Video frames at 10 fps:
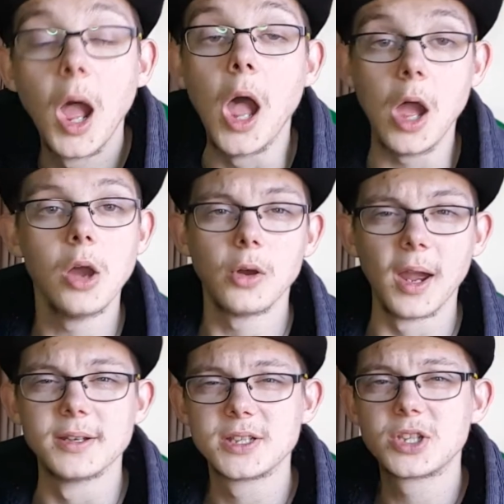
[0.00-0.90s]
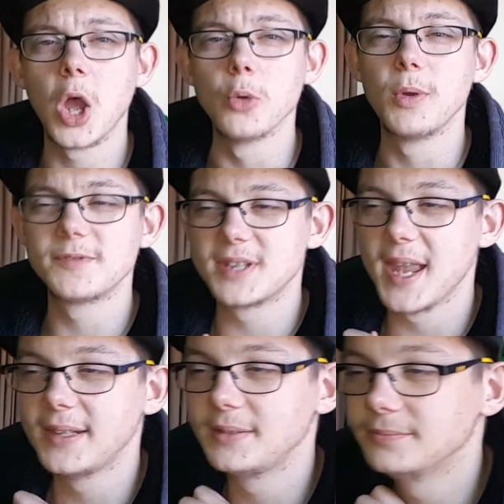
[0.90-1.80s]
Alright, so we've
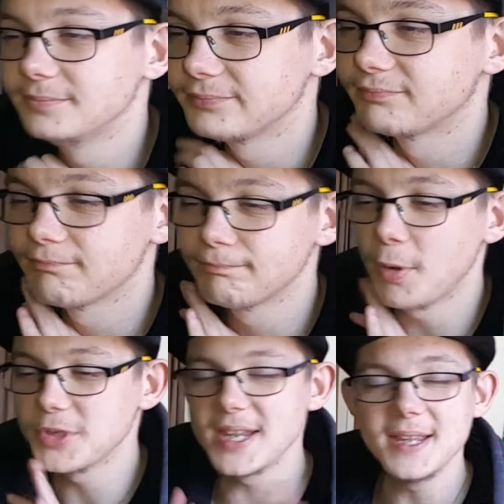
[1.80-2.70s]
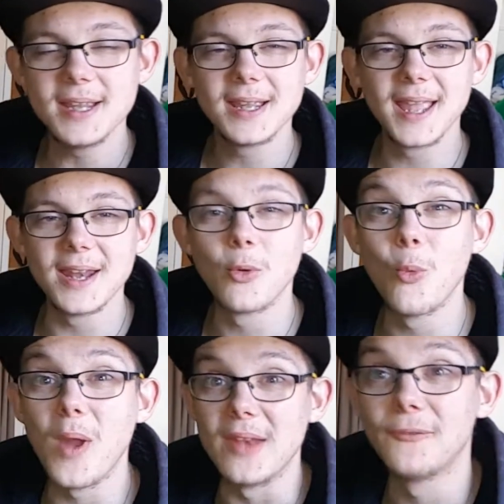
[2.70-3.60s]
seen pussy get
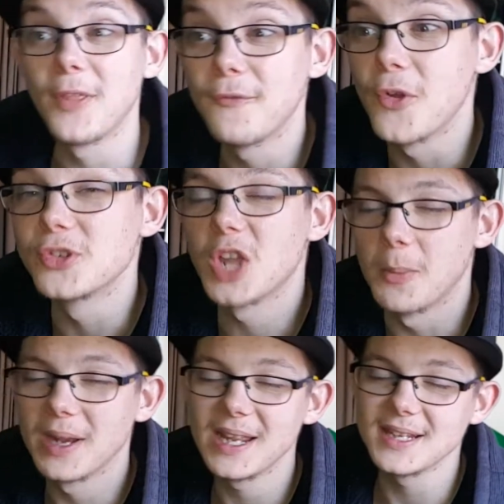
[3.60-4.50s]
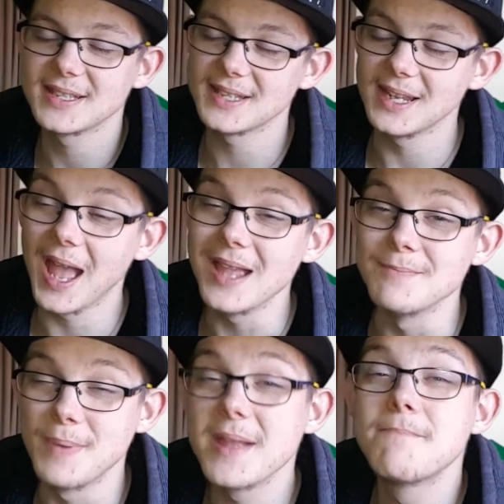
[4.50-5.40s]
wet for the first time. Well, let's see a
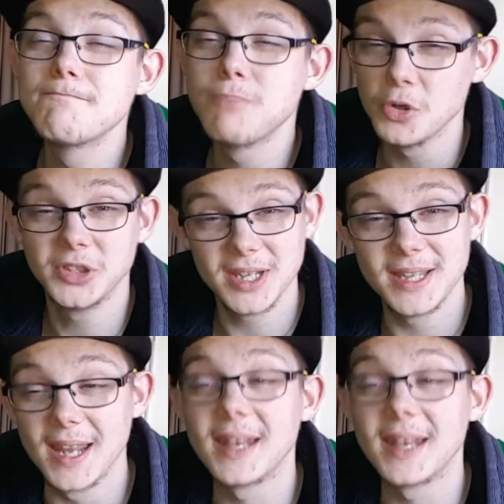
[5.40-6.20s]
big pussy get